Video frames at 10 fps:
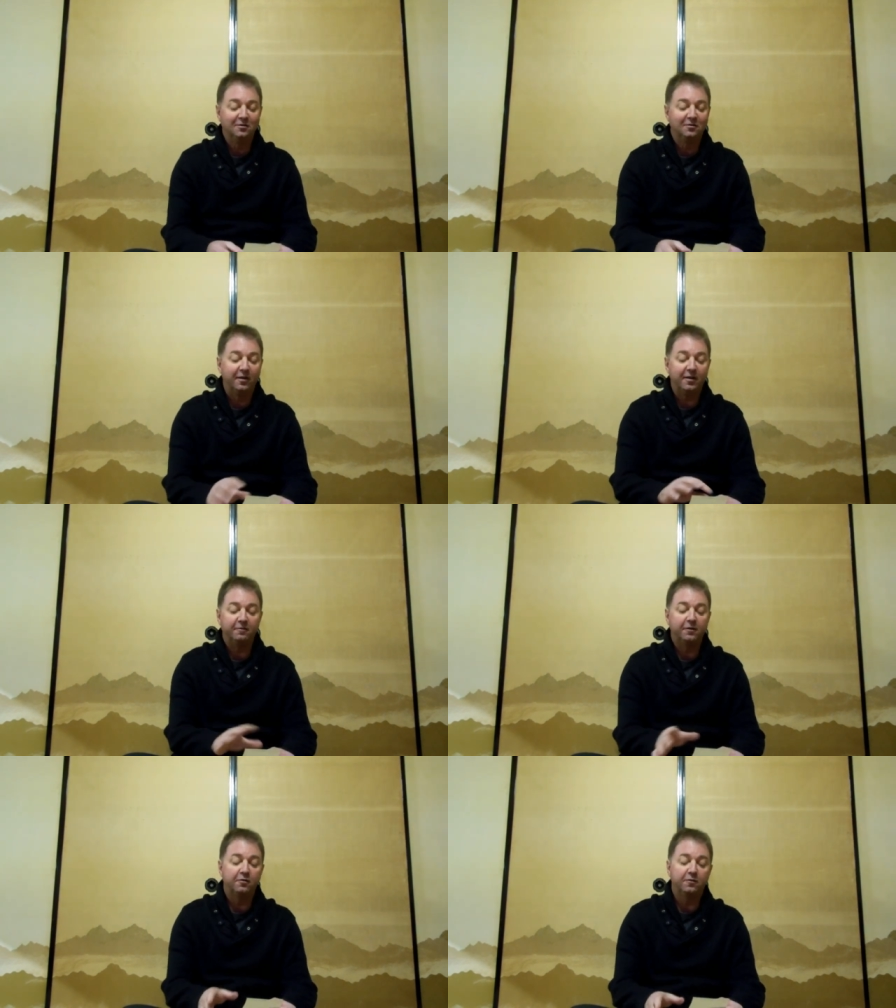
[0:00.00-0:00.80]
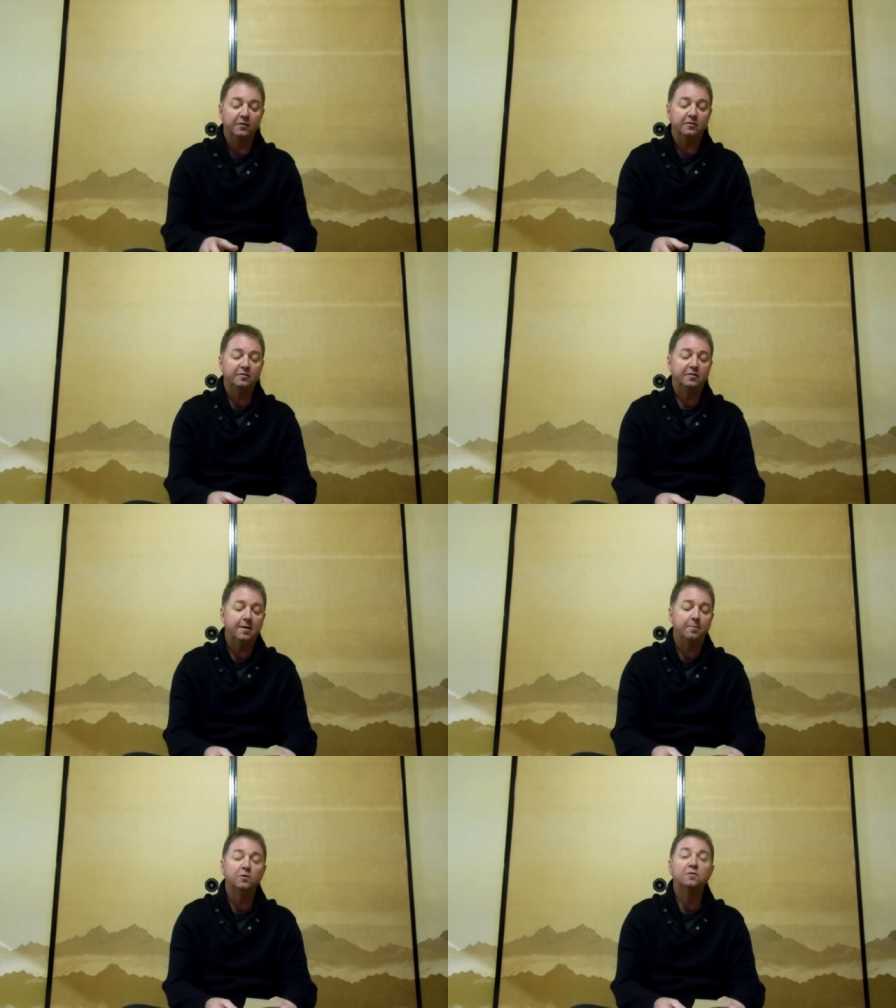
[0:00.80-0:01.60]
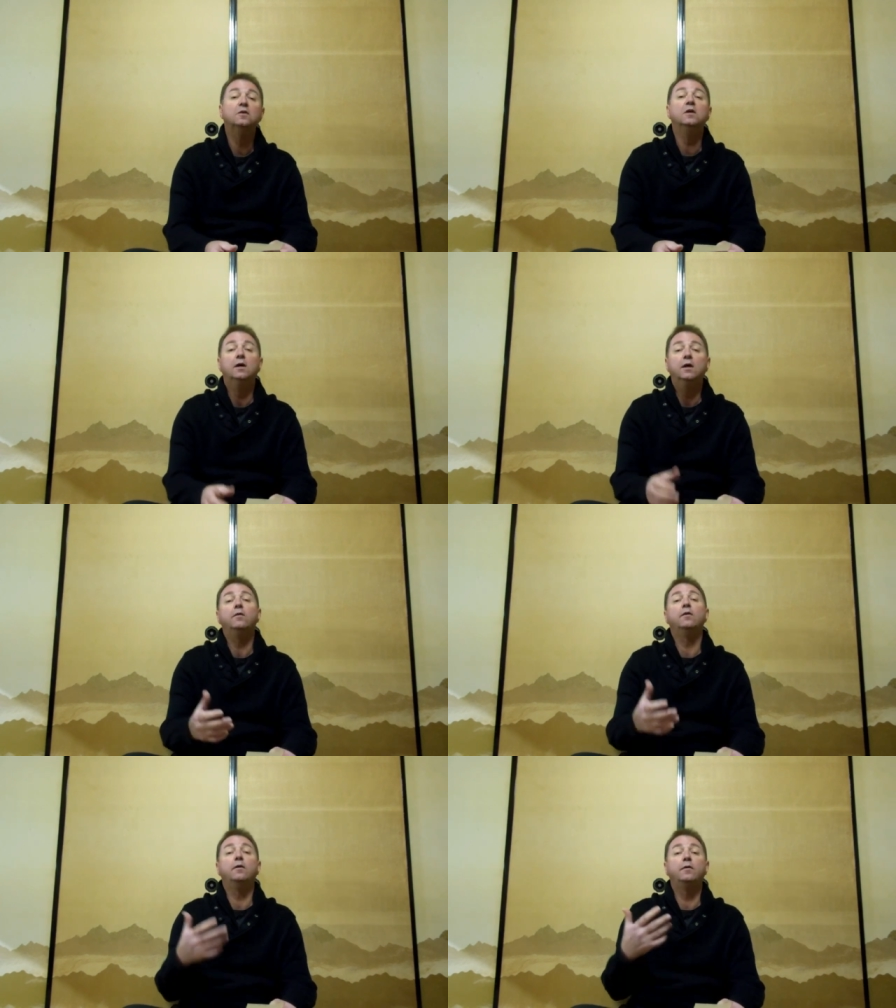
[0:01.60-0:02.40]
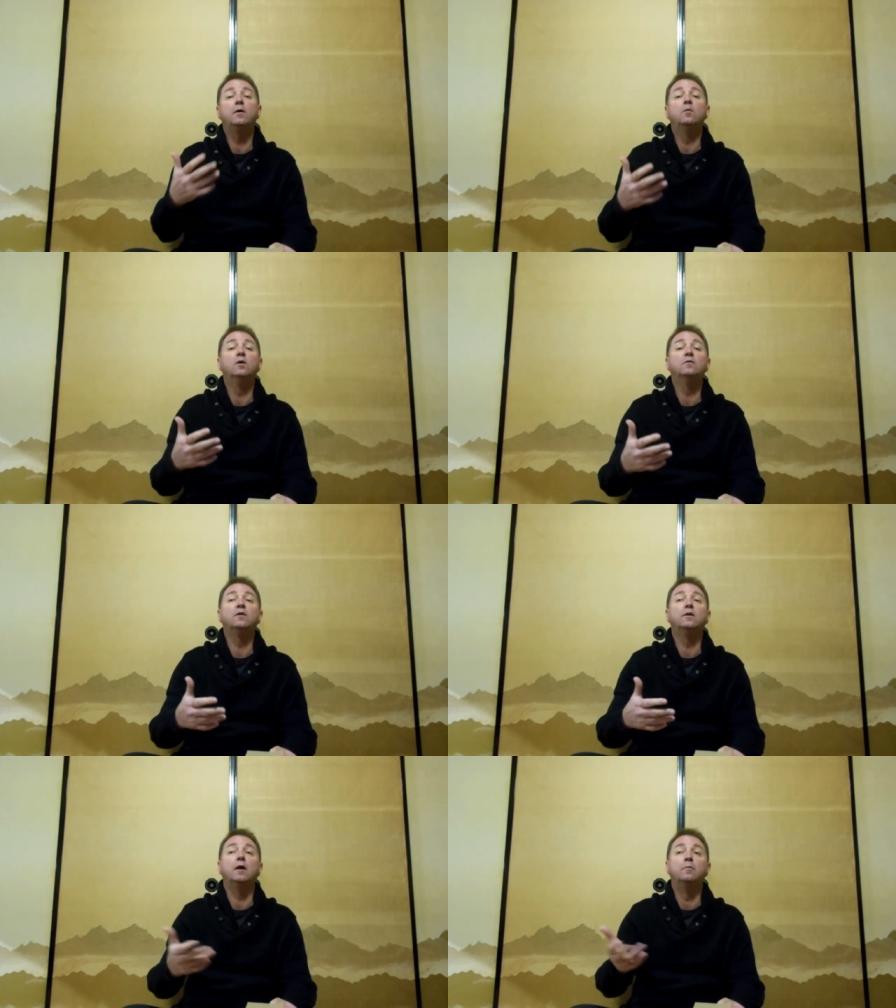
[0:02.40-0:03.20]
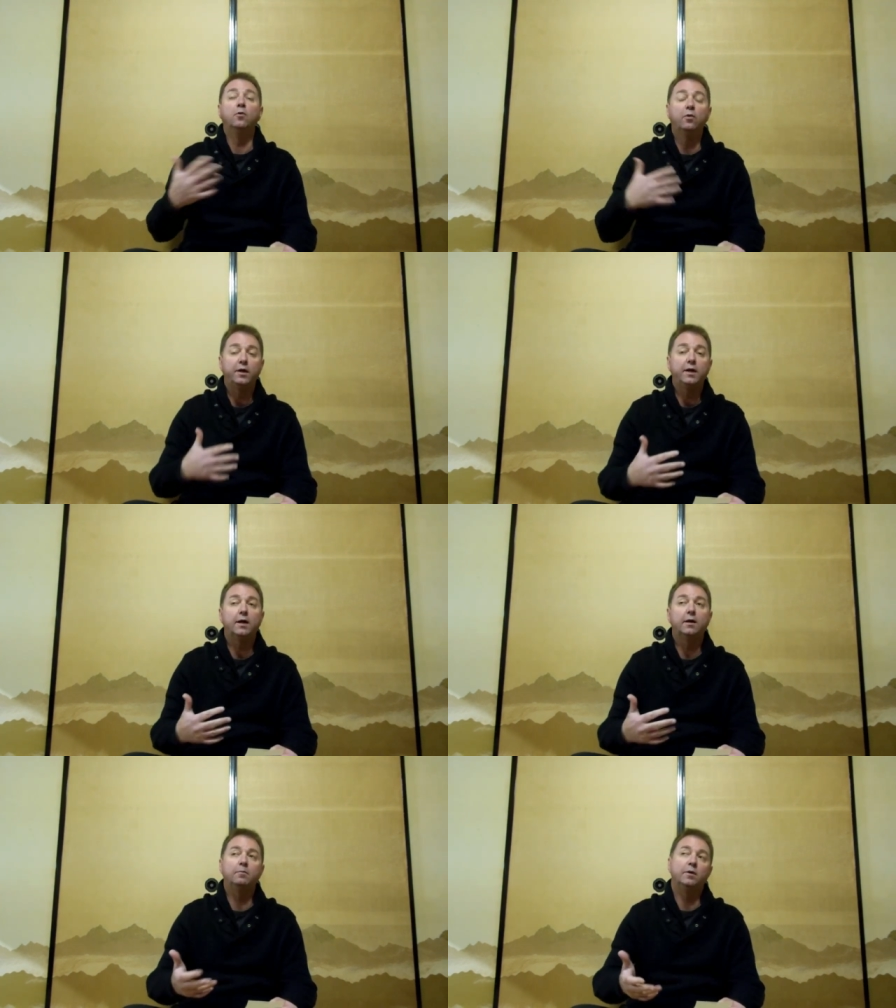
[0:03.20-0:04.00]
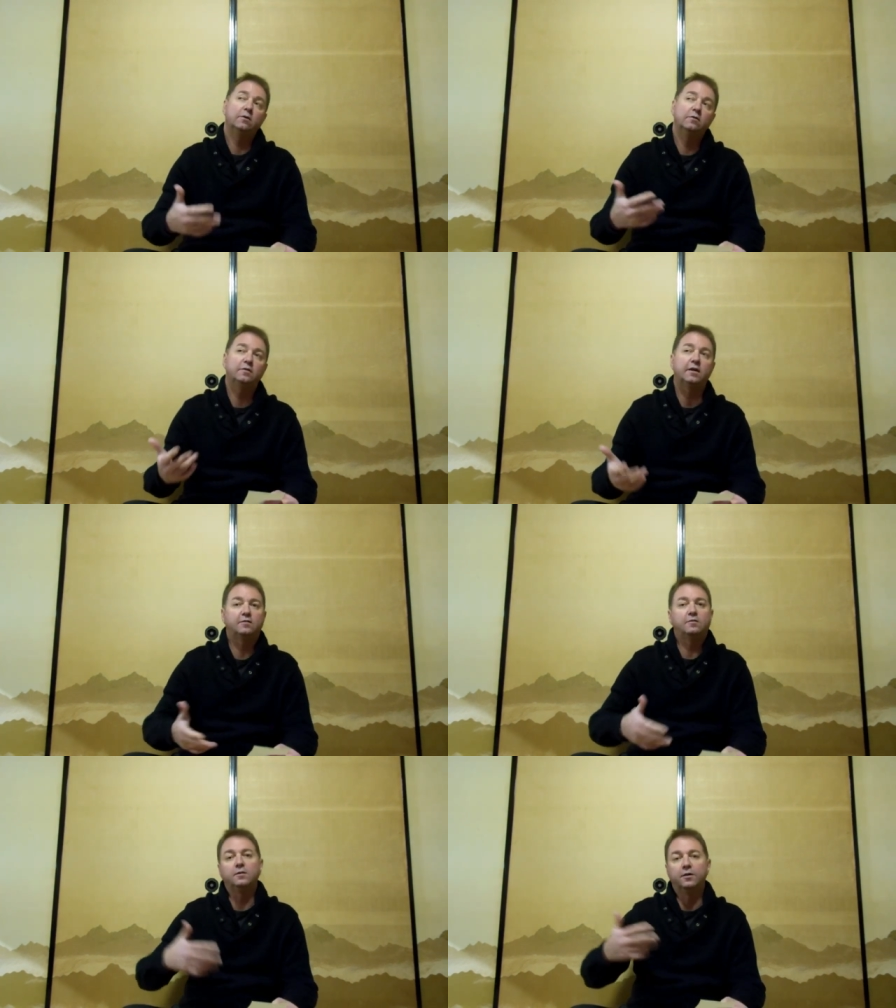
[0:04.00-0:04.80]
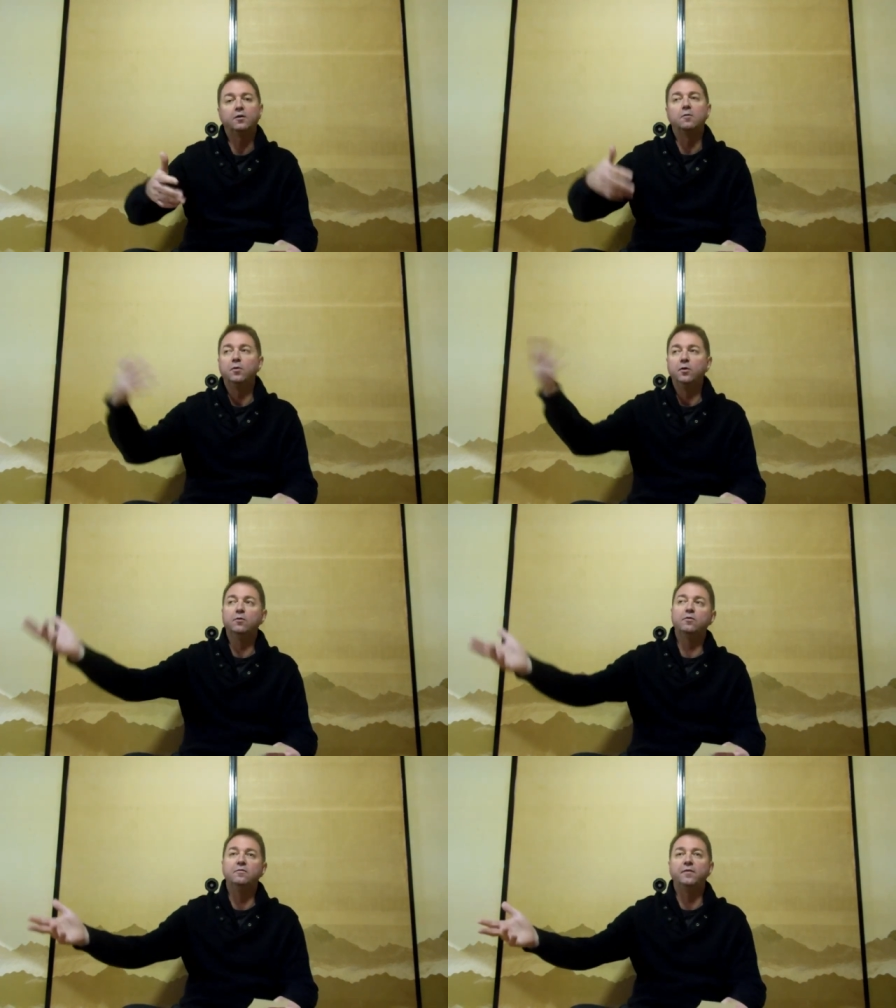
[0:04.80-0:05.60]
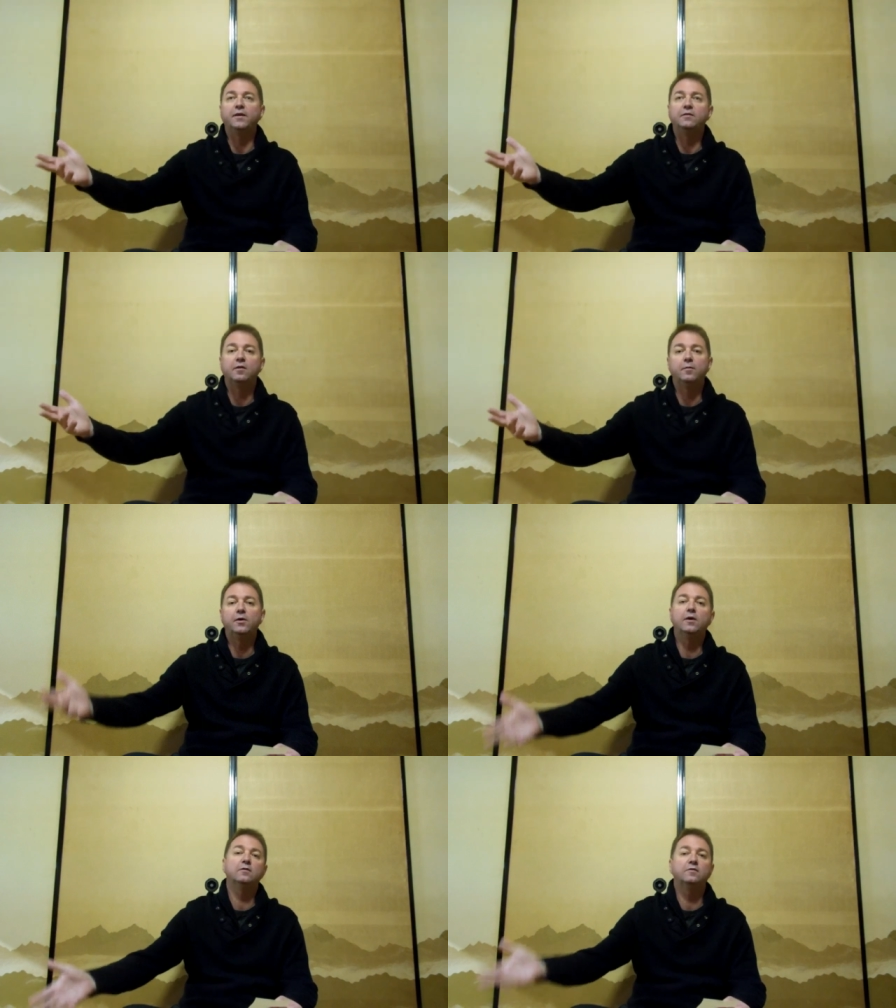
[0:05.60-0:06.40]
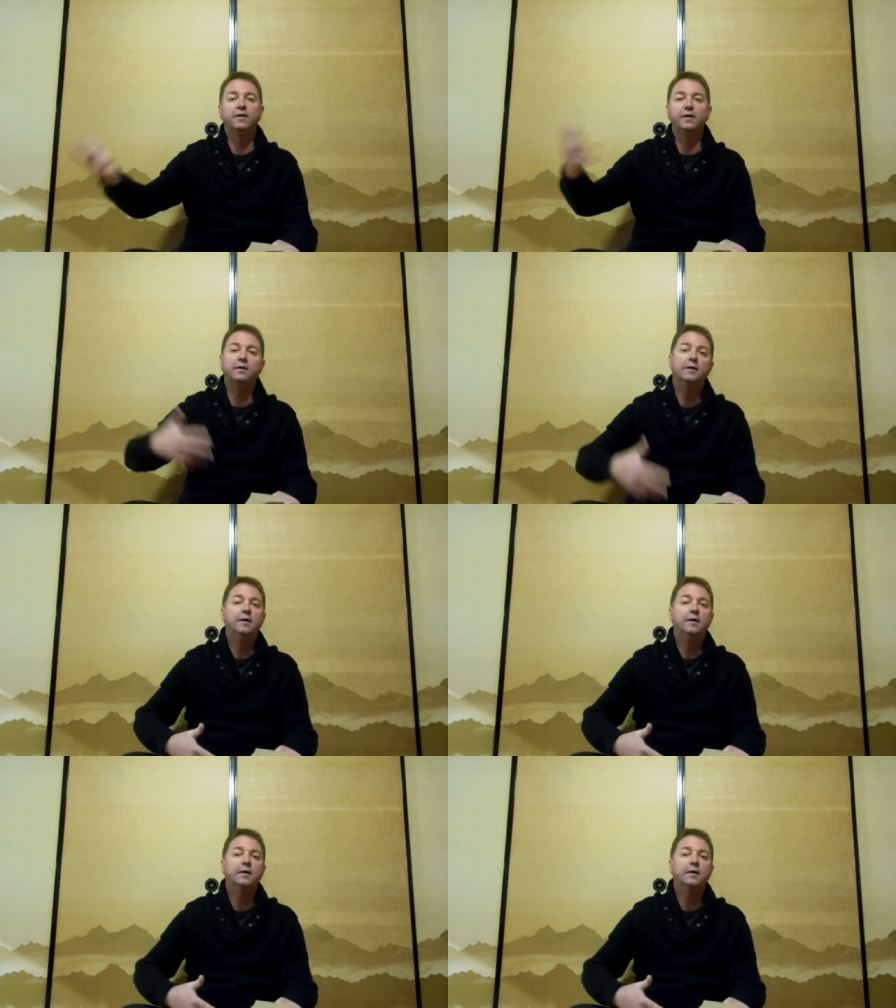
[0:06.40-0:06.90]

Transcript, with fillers: So that those first examples, they're words that are brought here because that's, you know, computer was invented somewhere else and then